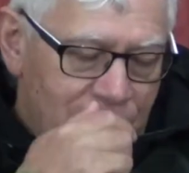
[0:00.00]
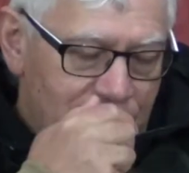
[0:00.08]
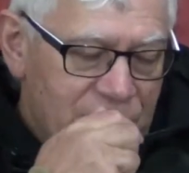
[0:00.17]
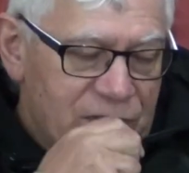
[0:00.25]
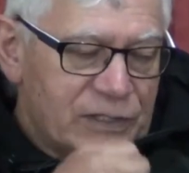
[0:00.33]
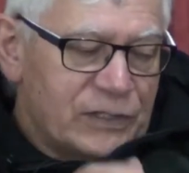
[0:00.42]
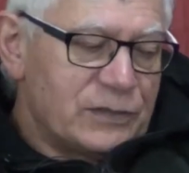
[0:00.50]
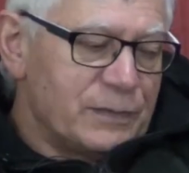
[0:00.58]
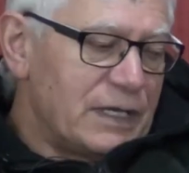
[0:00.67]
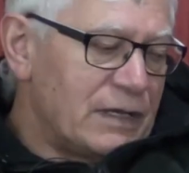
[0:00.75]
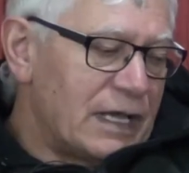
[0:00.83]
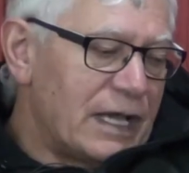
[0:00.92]
excuse
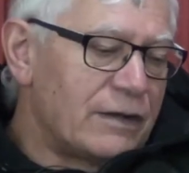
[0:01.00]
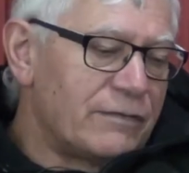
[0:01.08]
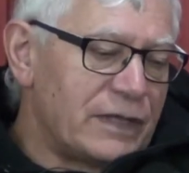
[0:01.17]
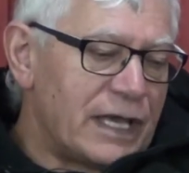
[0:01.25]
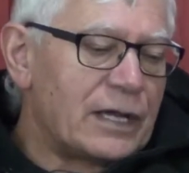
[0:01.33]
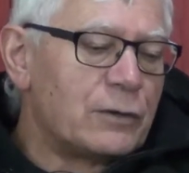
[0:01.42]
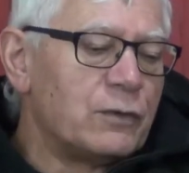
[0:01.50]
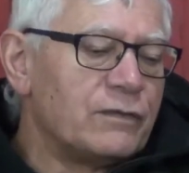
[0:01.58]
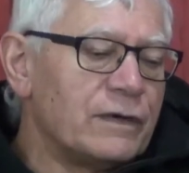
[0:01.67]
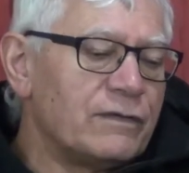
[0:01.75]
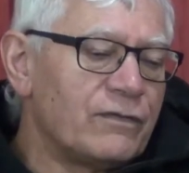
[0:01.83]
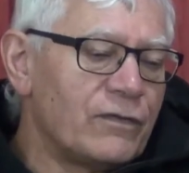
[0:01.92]
me, out of the
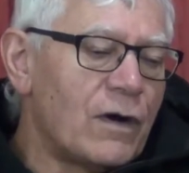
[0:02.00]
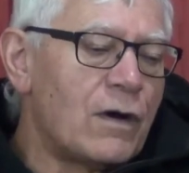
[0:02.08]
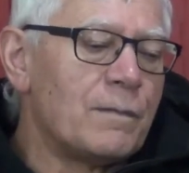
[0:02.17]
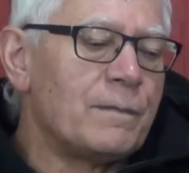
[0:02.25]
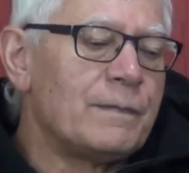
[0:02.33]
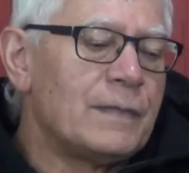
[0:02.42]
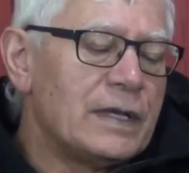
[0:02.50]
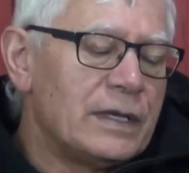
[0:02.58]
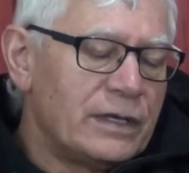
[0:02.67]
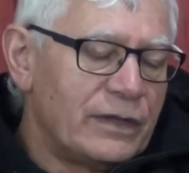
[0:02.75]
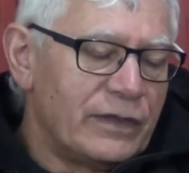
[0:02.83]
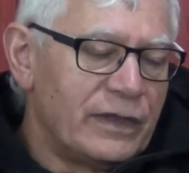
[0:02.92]
aquifer from
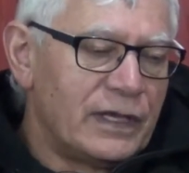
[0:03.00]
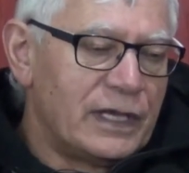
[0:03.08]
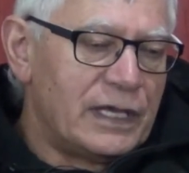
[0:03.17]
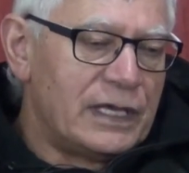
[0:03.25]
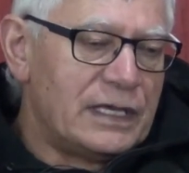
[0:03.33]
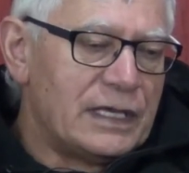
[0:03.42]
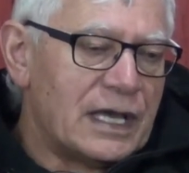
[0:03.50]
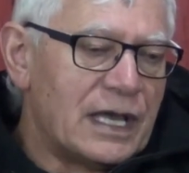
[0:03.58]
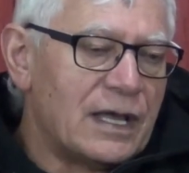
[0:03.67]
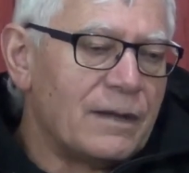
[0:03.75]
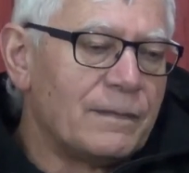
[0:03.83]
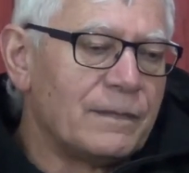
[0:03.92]
the
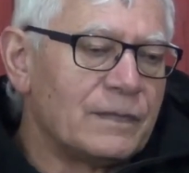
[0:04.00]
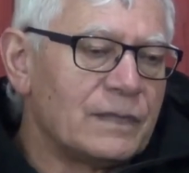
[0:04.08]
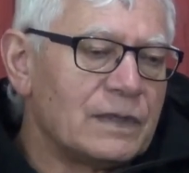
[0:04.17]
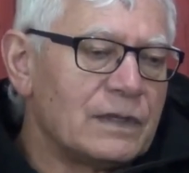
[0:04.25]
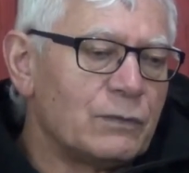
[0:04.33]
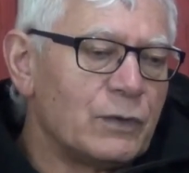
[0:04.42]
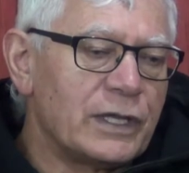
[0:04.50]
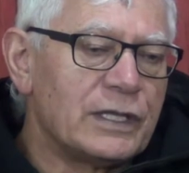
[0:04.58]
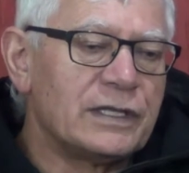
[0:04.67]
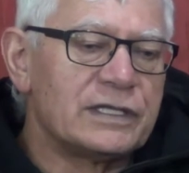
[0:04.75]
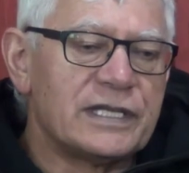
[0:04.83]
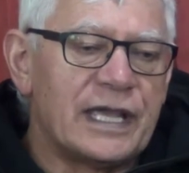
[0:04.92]

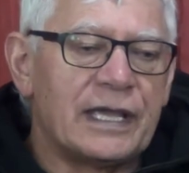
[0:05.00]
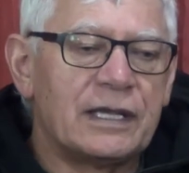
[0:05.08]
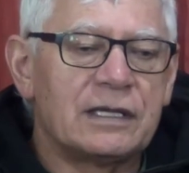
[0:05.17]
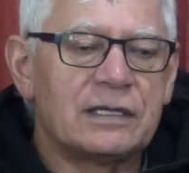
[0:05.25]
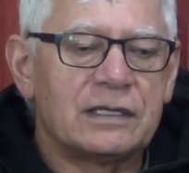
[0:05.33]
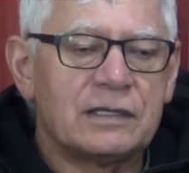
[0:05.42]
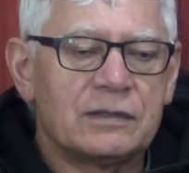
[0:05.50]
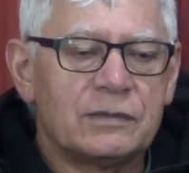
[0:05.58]
within the tank